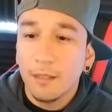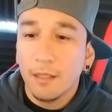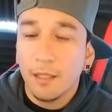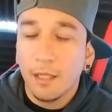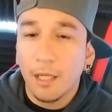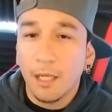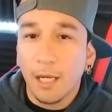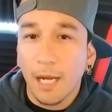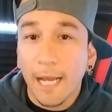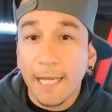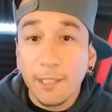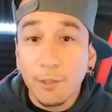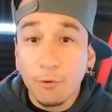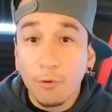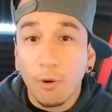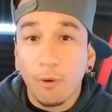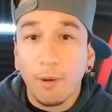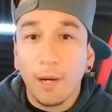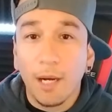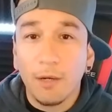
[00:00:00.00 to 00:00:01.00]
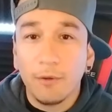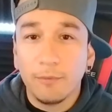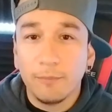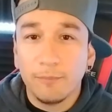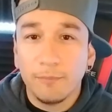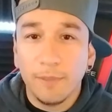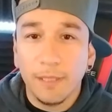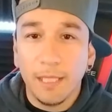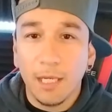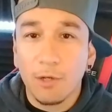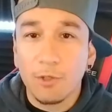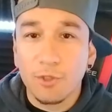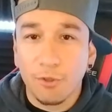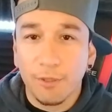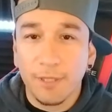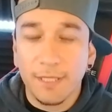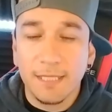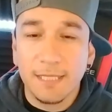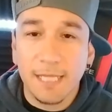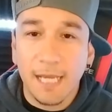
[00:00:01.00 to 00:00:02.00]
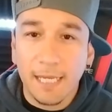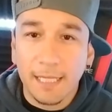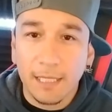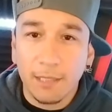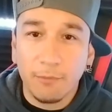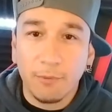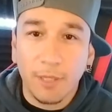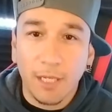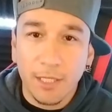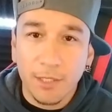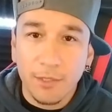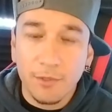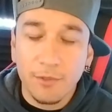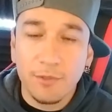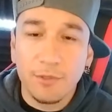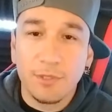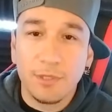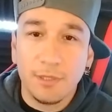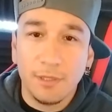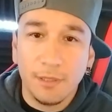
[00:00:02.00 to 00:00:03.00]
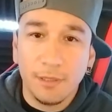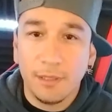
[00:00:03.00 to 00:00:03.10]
I do go out, and I'll show you exactly what I used,